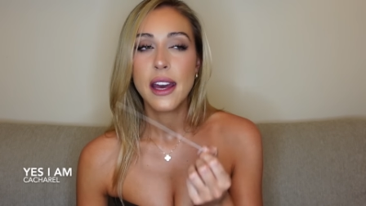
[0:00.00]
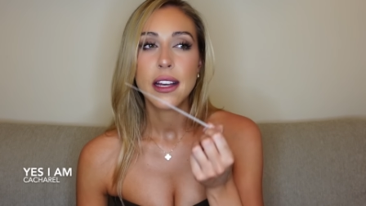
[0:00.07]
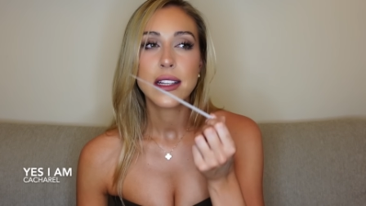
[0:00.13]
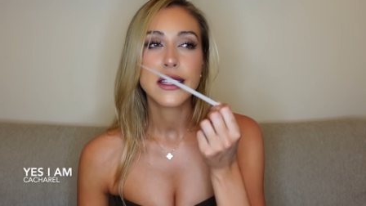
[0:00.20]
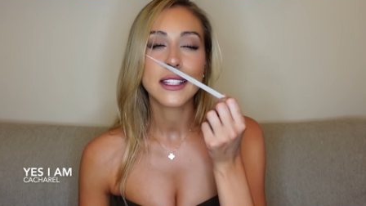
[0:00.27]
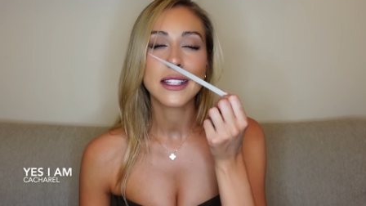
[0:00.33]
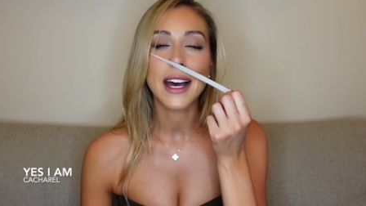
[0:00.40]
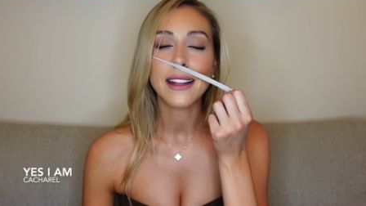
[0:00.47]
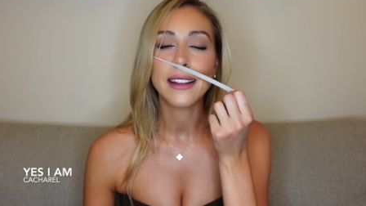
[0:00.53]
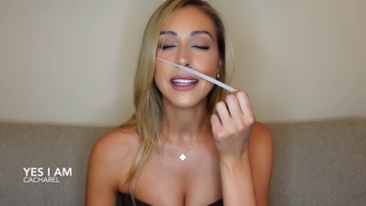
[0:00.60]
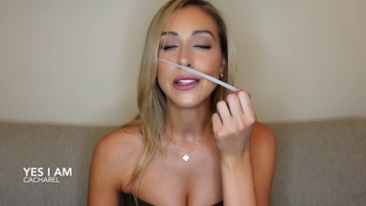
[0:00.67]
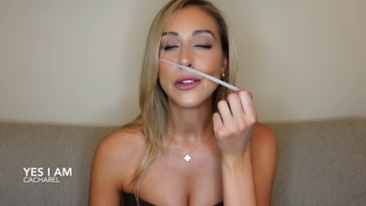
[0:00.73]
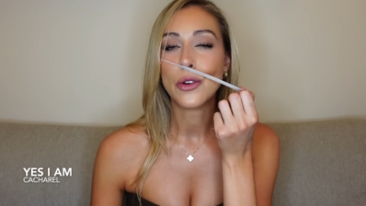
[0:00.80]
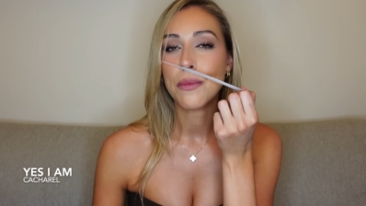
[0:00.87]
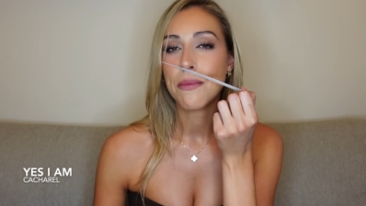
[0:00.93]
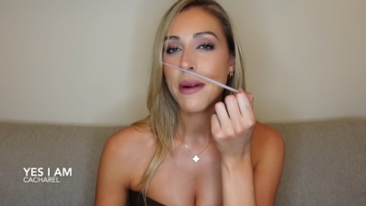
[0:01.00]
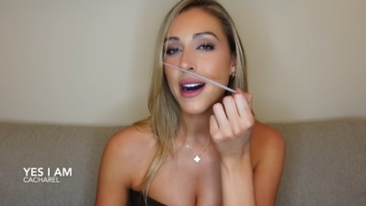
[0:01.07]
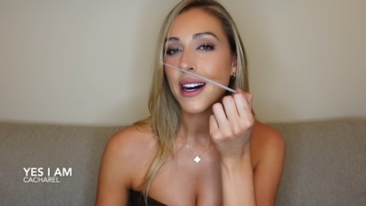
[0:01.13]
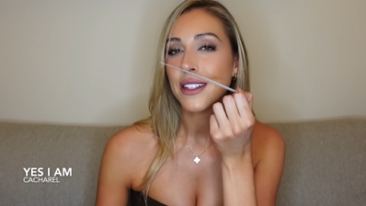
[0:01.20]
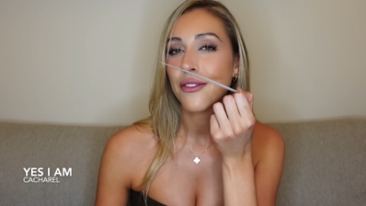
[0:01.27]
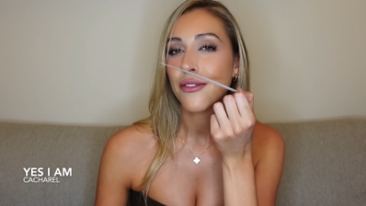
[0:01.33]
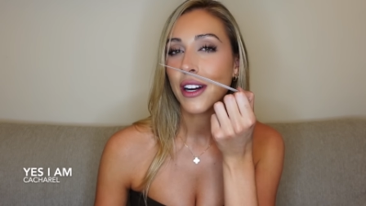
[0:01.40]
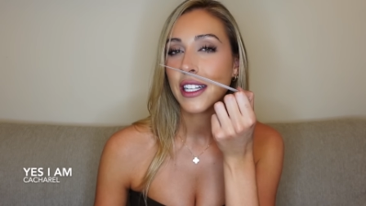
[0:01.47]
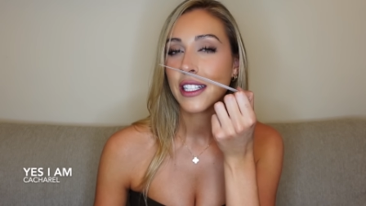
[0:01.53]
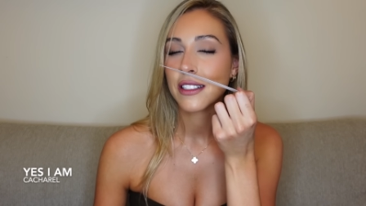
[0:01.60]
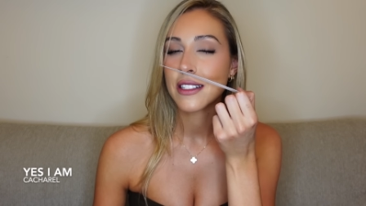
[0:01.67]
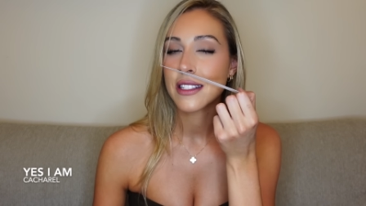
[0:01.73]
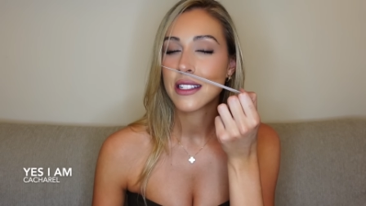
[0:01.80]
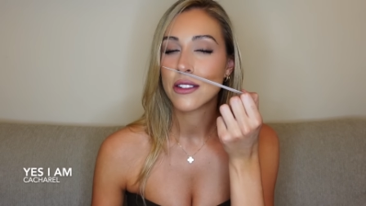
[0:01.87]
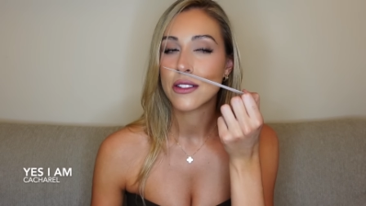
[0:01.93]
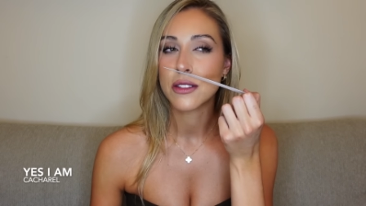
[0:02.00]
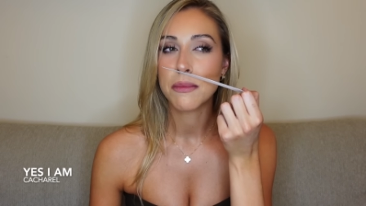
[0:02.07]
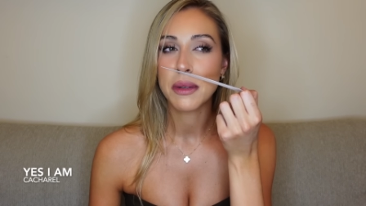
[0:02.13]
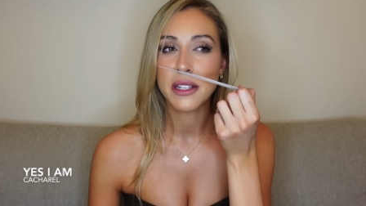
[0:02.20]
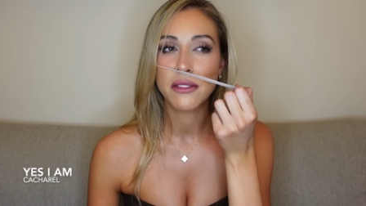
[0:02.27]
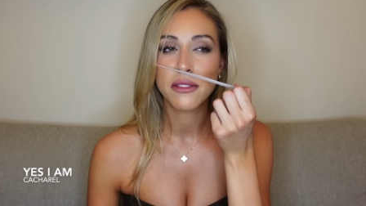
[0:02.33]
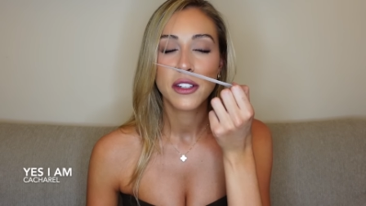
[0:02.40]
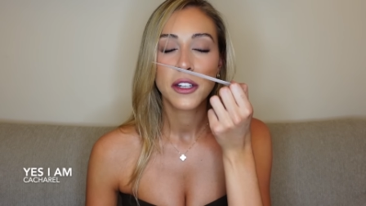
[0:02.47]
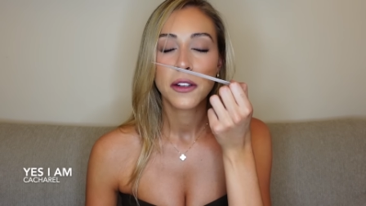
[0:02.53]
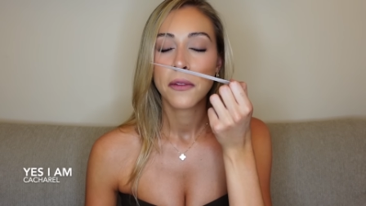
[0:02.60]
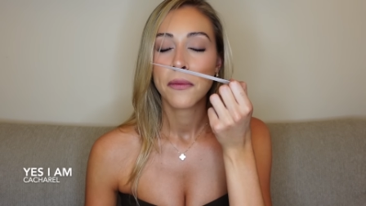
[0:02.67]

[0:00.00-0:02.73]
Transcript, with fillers: slightly gourmand fragrance. There is a bit of